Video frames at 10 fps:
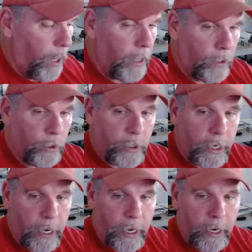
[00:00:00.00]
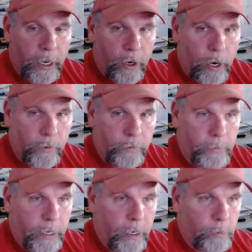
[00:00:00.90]
All right, looks like I got to get off.
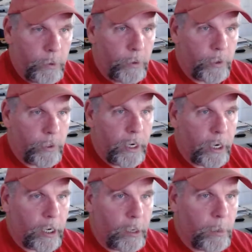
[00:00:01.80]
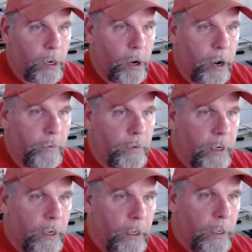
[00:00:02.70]
My computer's kicking me off
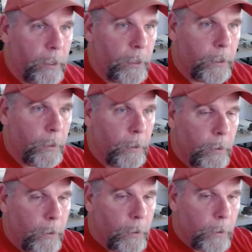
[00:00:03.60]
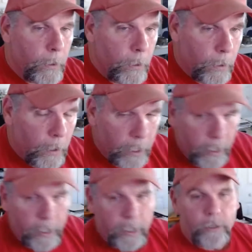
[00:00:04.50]
here.
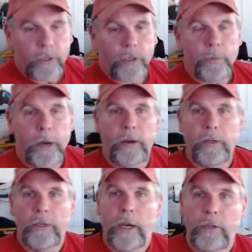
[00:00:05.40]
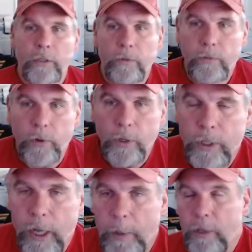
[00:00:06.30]
And it's just my first
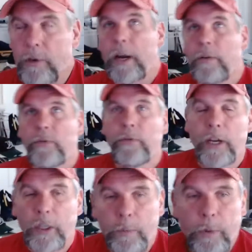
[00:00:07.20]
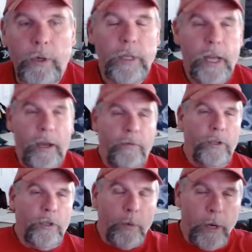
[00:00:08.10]
time I tried a Facebook Live
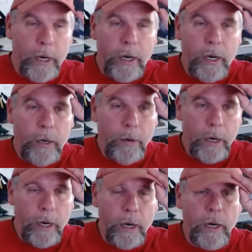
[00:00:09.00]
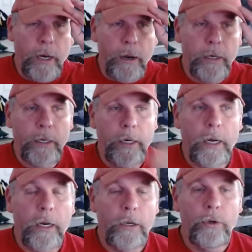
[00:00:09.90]
this way, and now I did a
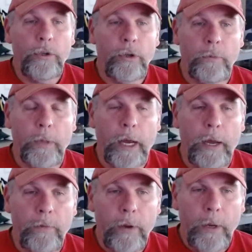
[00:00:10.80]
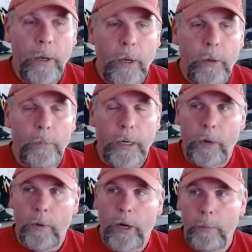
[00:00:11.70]
YouTube Live. But I
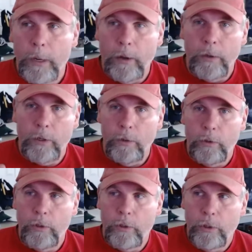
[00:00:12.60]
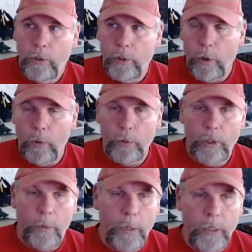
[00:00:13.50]
want to be able to show
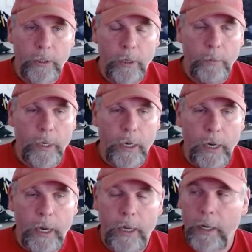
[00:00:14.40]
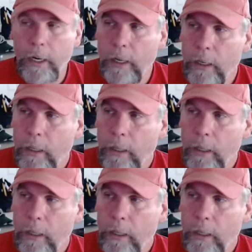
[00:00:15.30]
somebody something. I had a